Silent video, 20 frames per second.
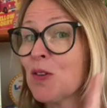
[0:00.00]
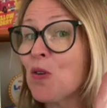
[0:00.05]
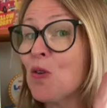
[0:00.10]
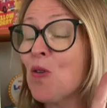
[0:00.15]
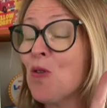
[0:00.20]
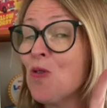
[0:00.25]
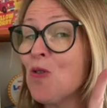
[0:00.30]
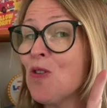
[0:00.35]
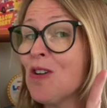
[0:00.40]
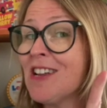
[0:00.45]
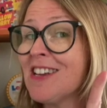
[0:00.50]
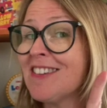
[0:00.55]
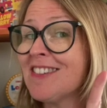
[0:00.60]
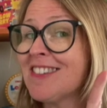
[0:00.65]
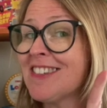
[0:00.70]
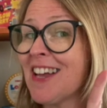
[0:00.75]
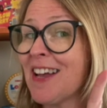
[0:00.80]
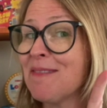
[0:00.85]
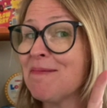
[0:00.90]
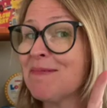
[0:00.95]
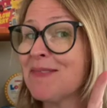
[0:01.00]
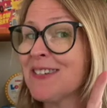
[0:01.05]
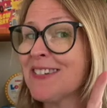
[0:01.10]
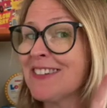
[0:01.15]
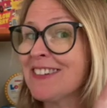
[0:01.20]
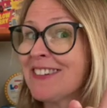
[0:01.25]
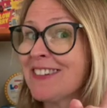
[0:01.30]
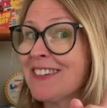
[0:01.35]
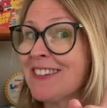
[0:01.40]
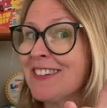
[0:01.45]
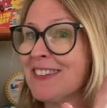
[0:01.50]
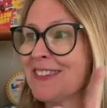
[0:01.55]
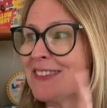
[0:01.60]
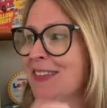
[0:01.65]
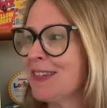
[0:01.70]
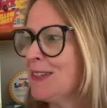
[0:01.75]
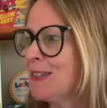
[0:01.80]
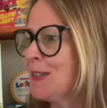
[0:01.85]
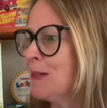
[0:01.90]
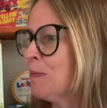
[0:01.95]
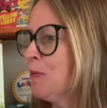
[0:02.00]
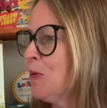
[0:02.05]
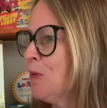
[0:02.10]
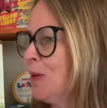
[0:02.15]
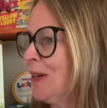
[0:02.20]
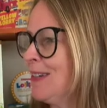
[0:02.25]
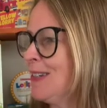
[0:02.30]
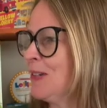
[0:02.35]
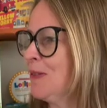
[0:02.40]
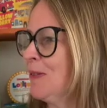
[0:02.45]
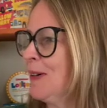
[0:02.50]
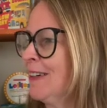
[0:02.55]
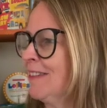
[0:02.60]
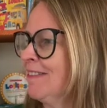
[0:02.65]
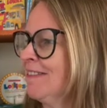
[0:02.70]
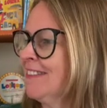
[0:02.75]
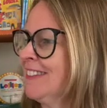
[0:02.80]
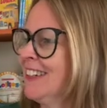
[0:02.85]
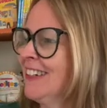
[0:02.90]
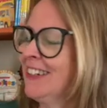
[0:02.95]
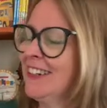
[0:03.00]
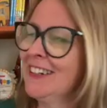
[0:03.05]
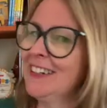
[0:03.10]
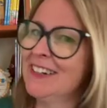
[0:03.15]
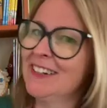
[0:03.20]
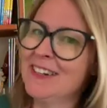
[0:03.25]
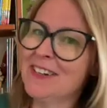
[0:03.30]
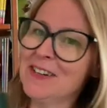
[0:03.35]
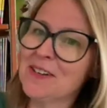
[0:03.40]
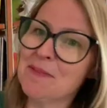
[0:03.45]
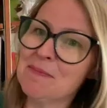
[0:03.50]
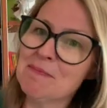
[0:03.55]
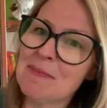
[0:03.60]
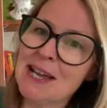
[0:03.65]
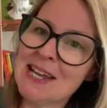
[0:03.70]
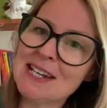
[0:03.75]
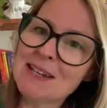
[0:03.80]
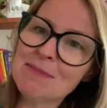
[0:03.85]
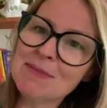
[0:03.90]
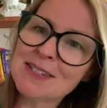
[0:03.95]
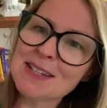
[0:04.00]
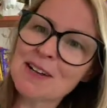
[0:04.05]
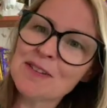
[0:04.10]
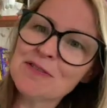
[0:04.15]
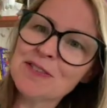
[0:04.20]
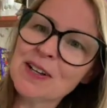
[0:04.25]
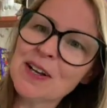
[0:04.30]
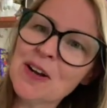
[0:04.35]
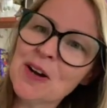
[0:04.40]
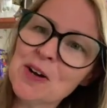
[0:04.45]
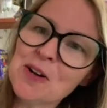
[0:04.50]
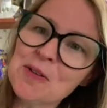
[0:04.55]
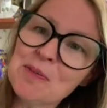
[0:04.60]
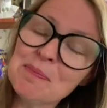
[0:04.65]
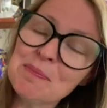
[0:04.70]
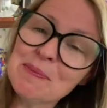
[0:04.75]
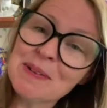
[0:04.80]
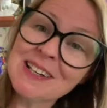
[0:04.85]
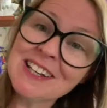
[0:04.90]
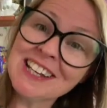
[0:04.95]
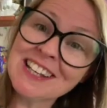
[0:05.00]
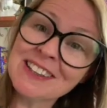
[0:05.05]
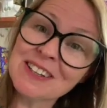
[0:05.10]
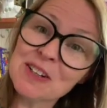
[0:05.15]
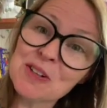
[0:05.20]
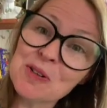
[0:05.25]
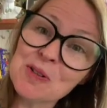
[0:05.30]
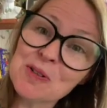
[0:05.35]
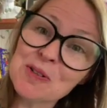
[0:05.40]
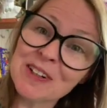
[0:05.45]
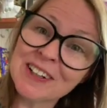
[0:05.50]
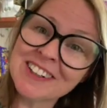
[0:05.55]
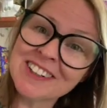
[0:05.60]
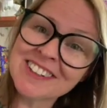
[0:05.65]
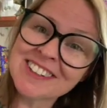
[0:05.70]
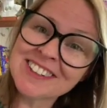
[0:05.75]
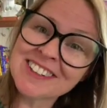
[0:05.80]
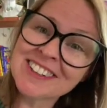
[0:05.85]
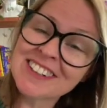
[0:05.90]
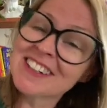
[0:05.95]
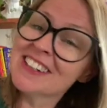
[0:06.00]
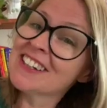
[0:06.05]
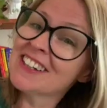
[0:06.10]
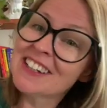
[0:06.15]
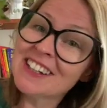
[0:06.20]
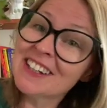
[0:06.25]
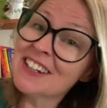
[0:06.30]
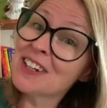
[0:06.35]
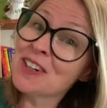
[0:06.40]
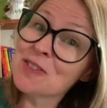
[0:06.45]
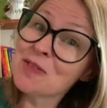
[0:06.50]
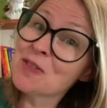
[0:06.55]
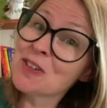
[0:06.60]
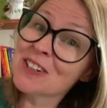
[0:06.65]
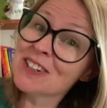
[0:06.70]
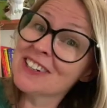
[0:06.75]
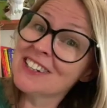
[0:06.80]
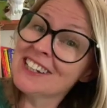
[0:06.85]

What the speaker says: All except the smallest one, who made himself at home in the corner and wouldn't